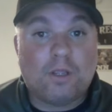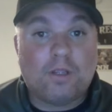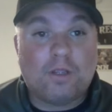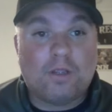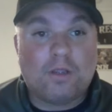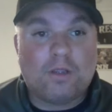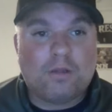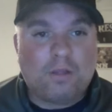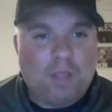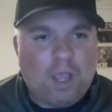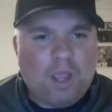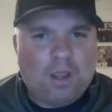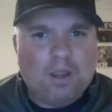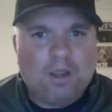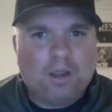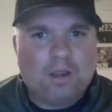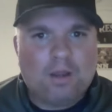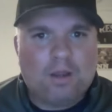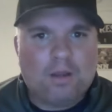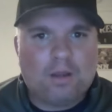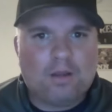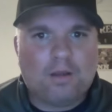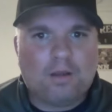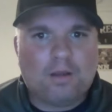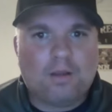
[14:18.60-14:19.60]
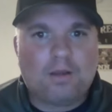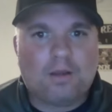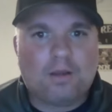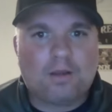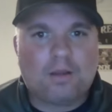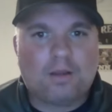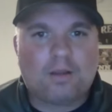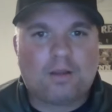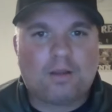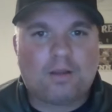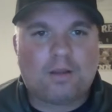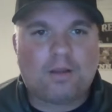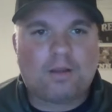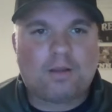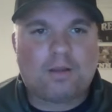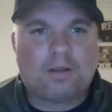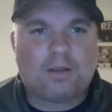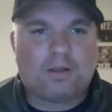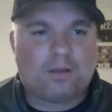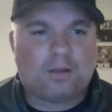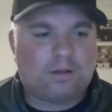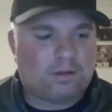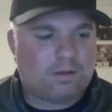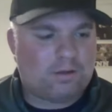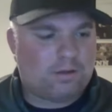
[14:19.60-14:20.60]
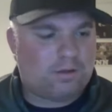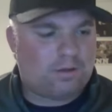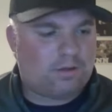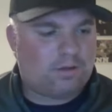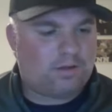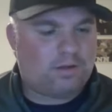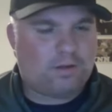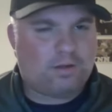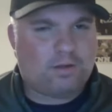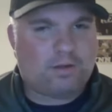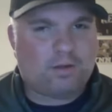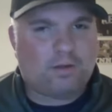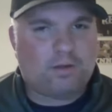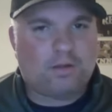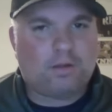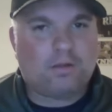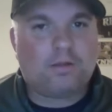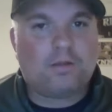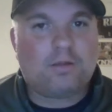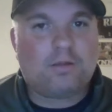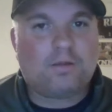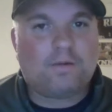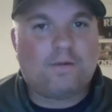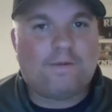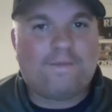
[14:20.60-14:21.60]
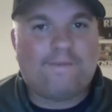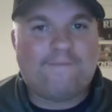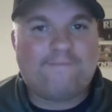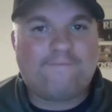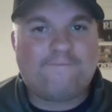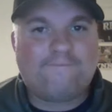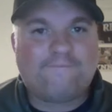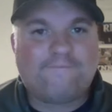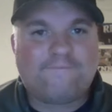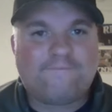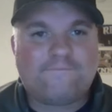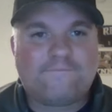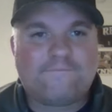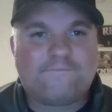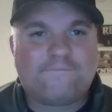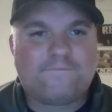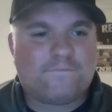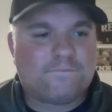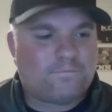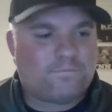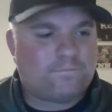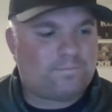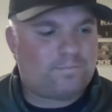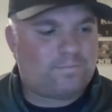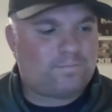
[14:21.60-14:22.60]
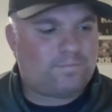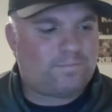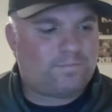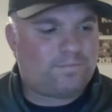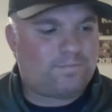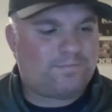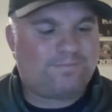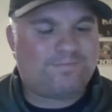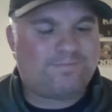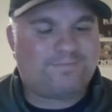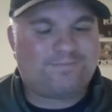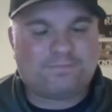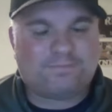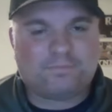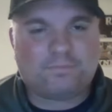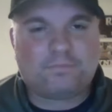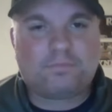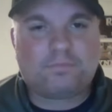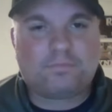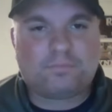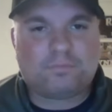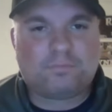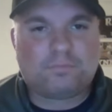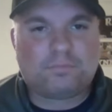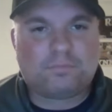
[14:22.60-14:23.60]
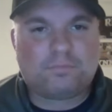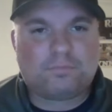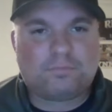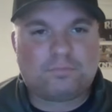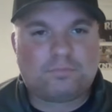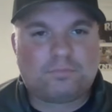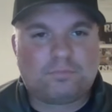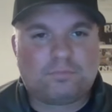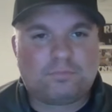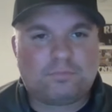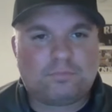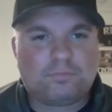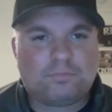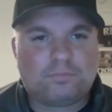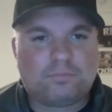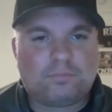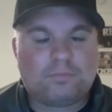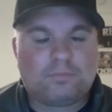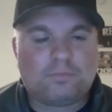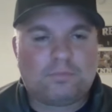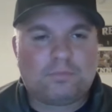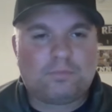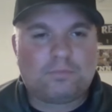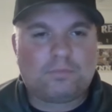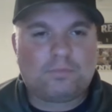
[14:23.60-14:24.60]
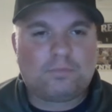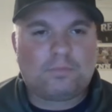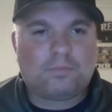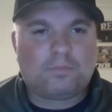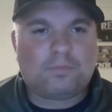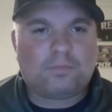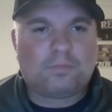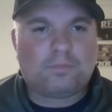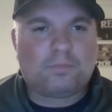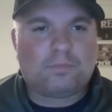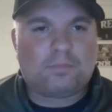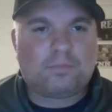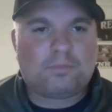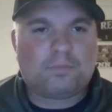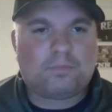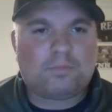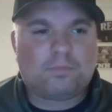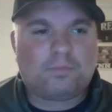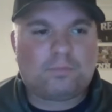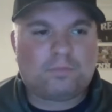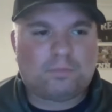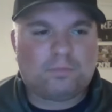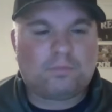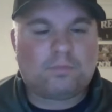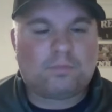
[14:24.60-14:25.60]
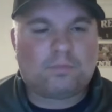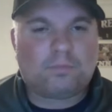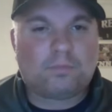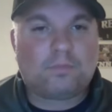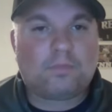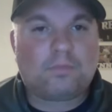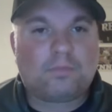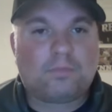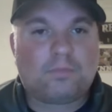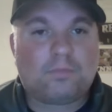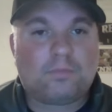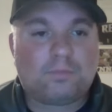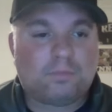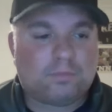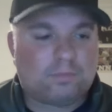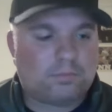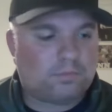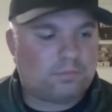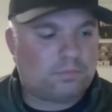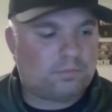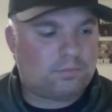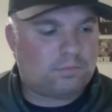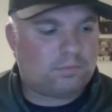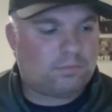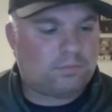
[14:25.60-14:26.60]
(silent)